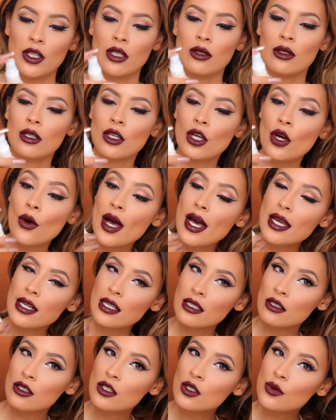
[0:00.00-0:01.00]
I'm gonna go ahead
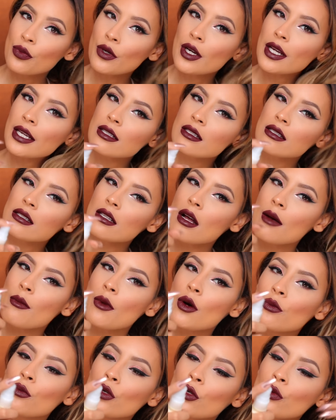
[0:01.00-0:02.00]
and spray some
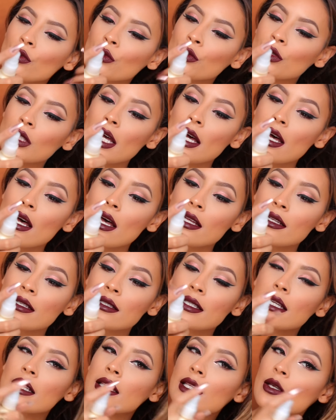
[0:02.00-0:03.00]
Marula
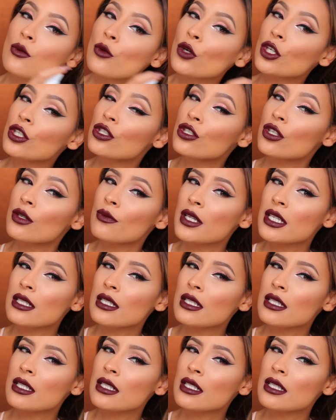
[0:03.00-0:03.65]
Daily Moisture